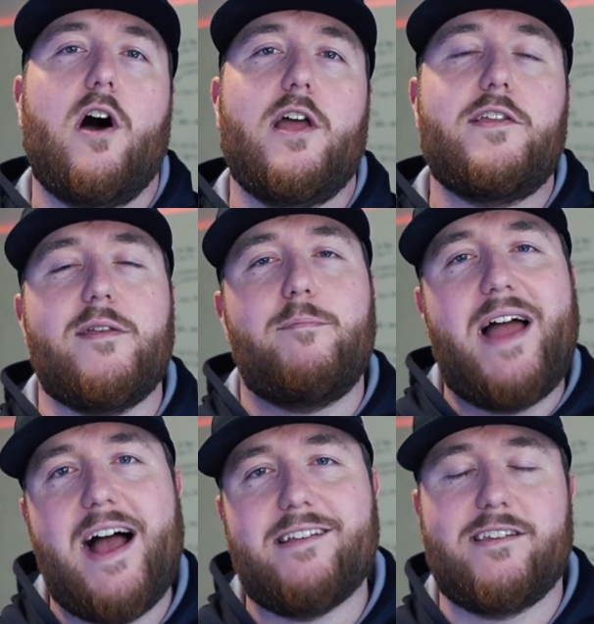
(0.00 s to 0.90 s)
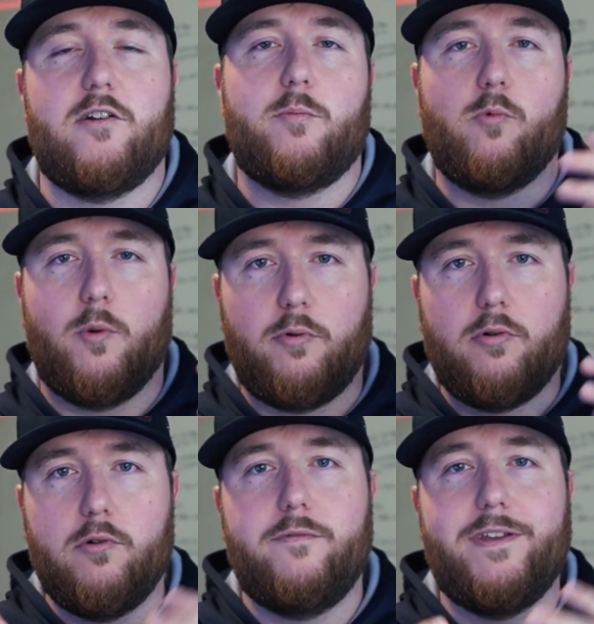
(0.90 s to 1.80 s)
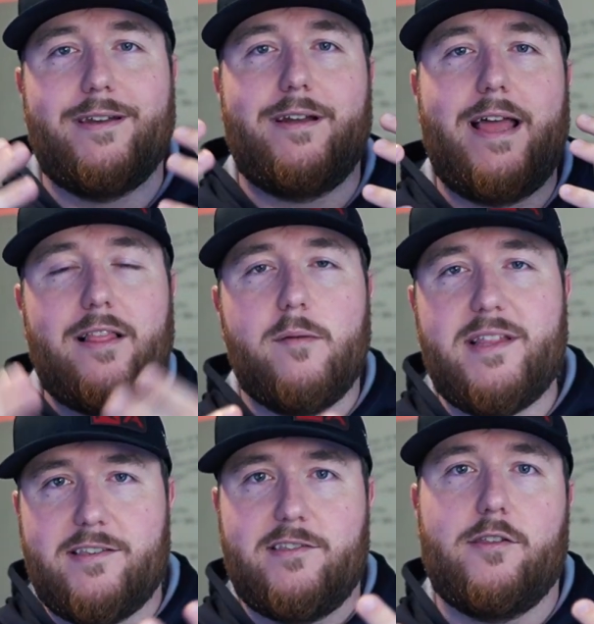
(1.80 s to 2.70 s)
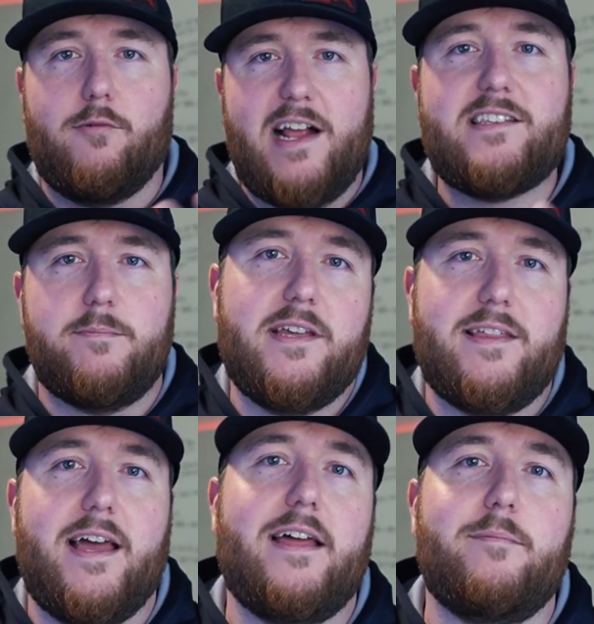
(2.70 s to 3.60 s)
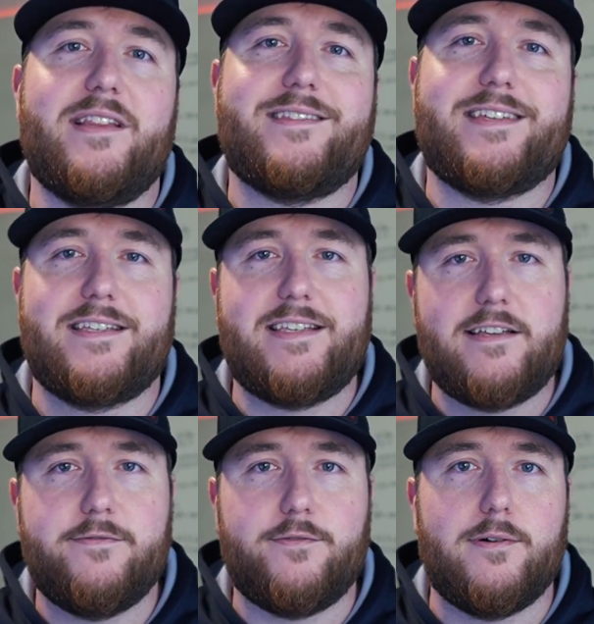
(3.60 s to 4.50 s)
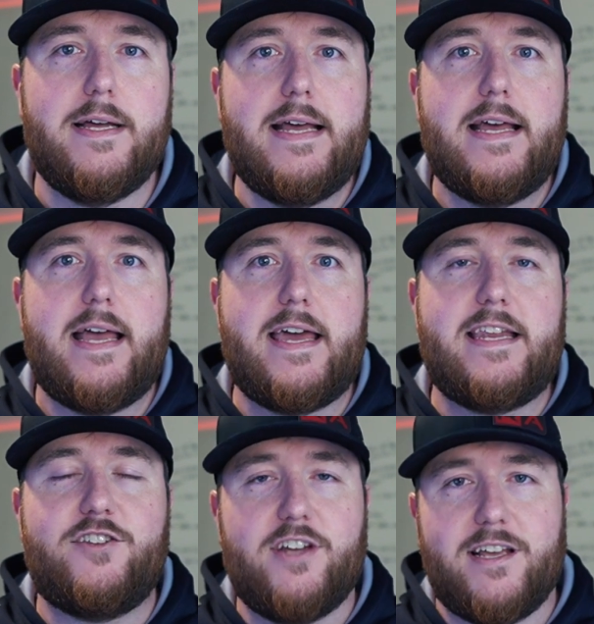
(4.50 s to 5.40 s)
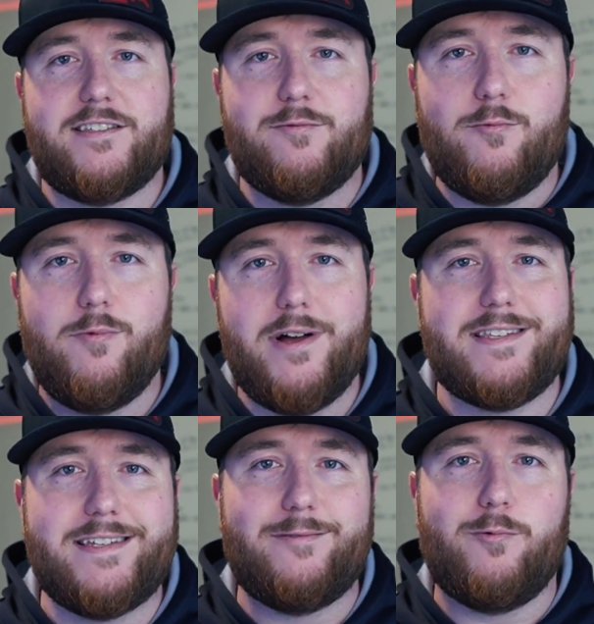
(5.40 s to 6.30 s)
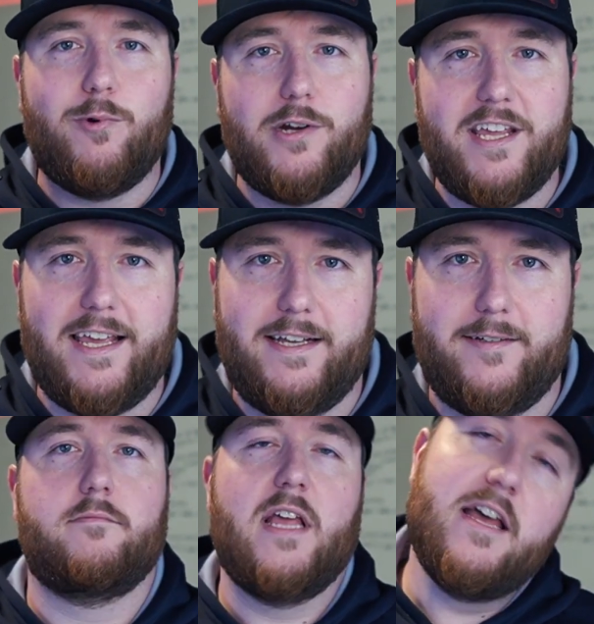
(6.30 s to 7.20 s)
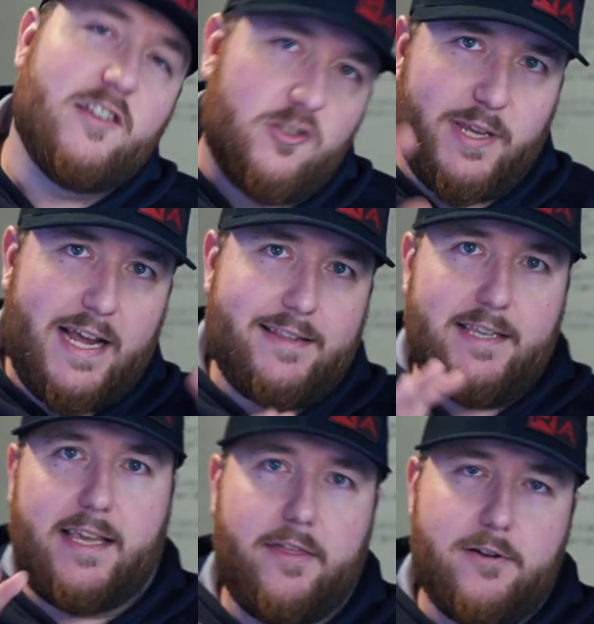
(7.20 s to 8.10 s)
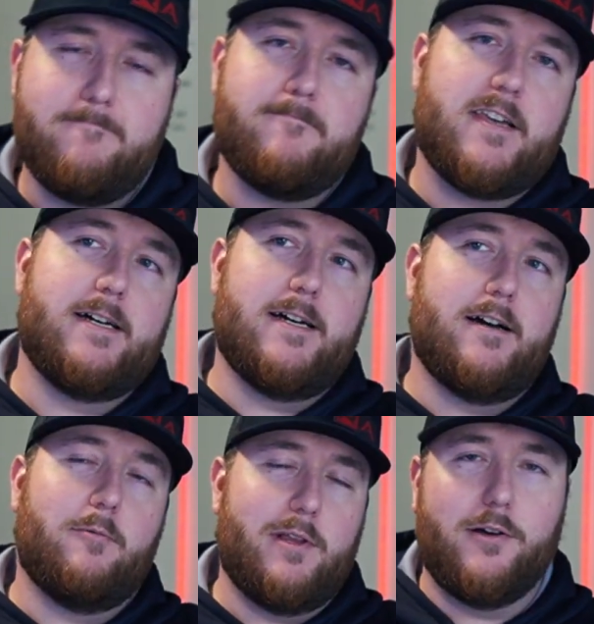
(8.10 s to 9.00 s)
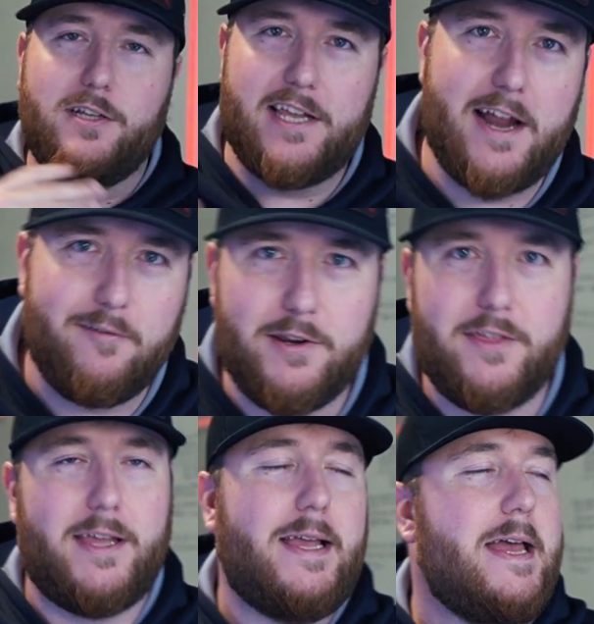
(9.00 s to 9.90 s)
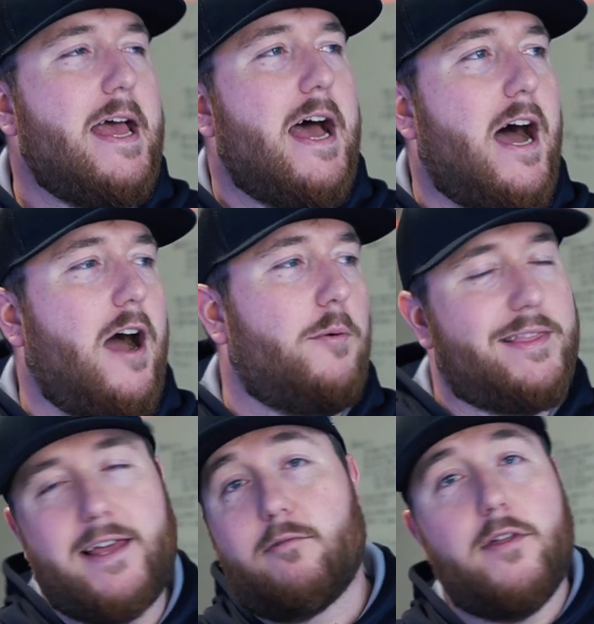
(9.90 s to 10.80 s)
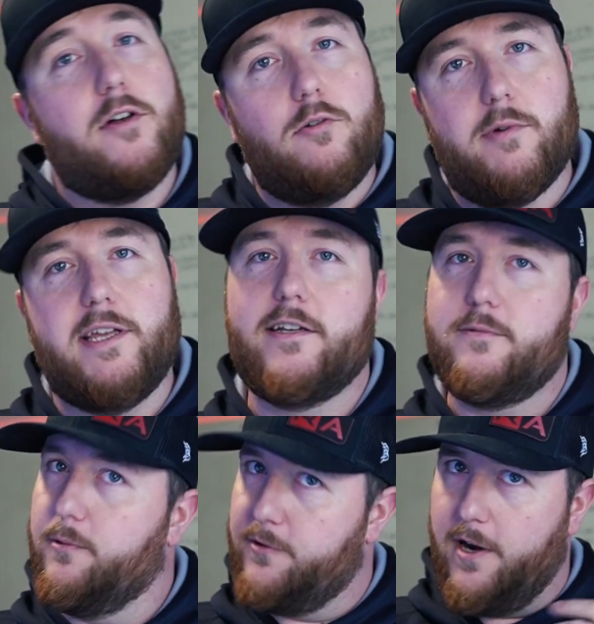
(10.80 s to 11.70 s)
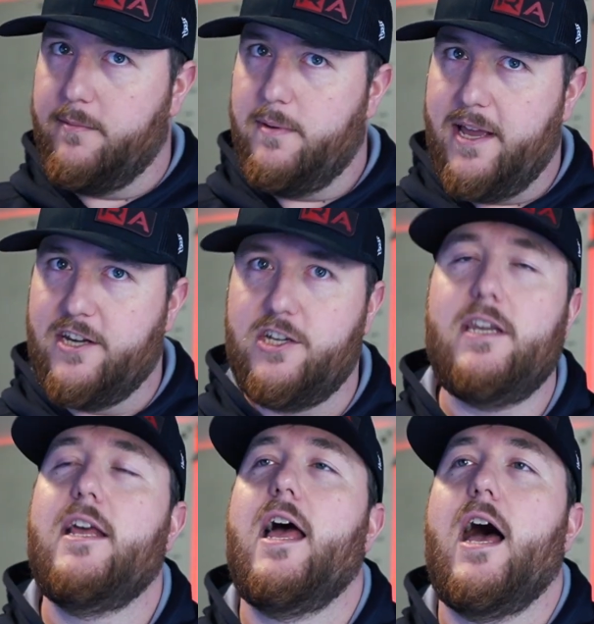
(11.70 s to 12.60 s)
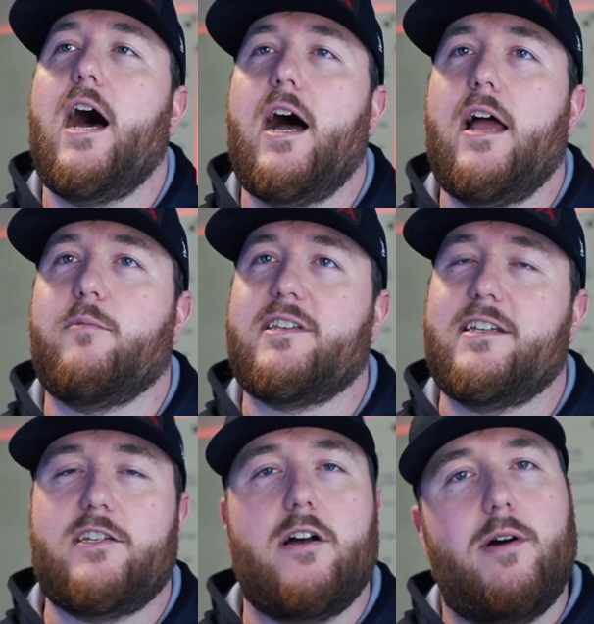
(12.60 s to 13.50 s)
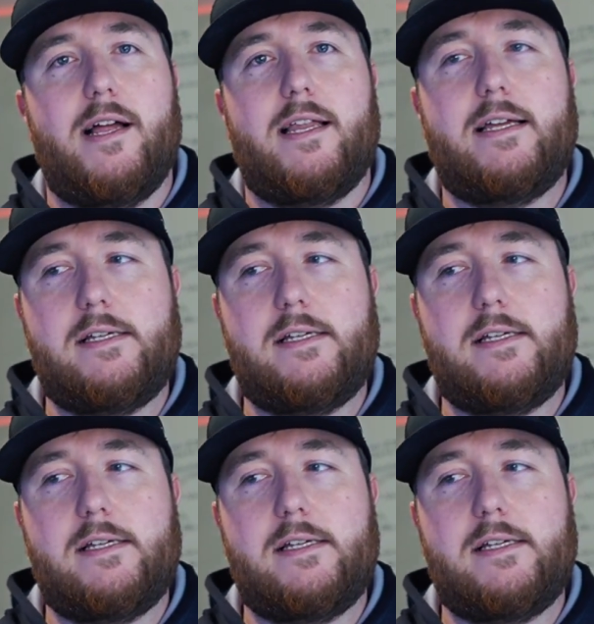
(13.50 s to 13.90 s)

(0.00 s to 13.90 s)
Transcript: in the past and were proven elements to the recipe that had been successful, and it just wasn't working. So we got together, we looked at everything, we let it run the whole week because we were trying to be patient, and we said, you know what,